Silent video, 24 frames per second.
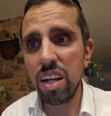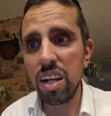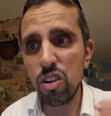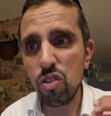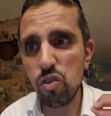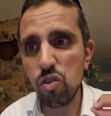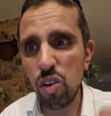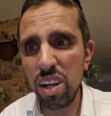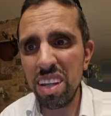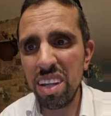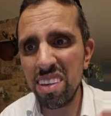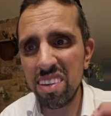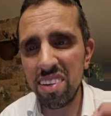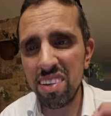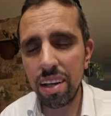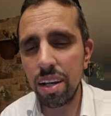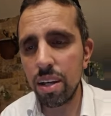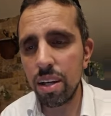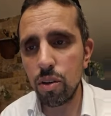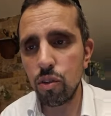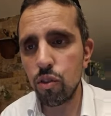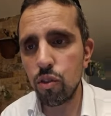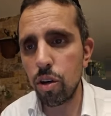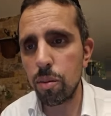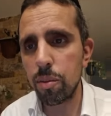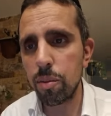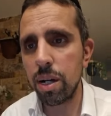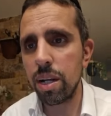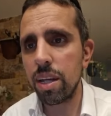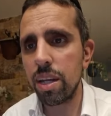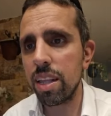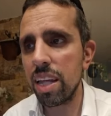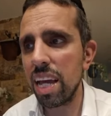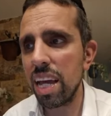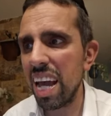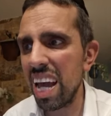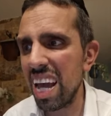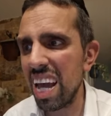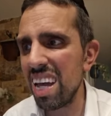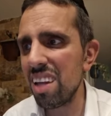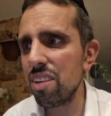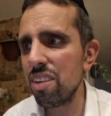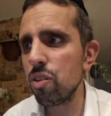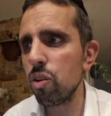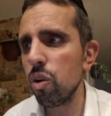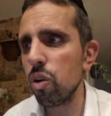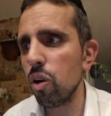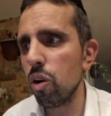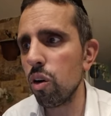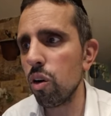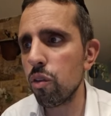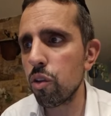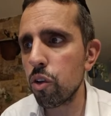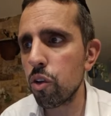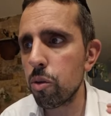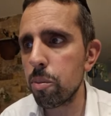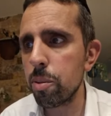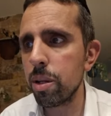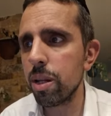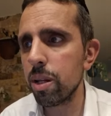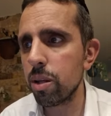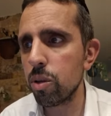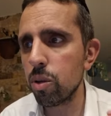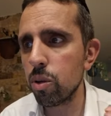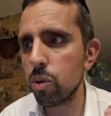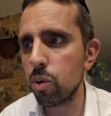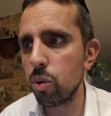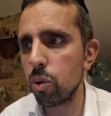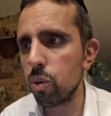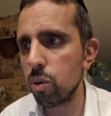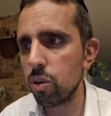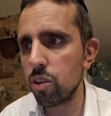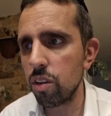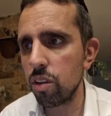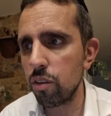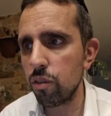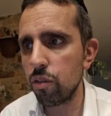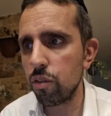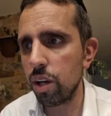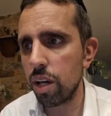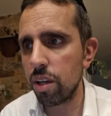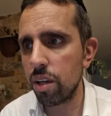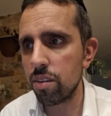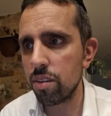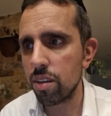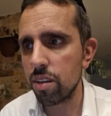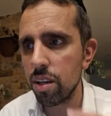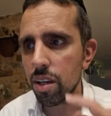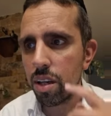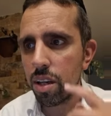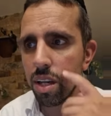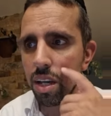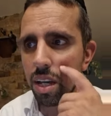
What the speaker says: The great sacred rabbi, the head of the rabbinical court in Fez,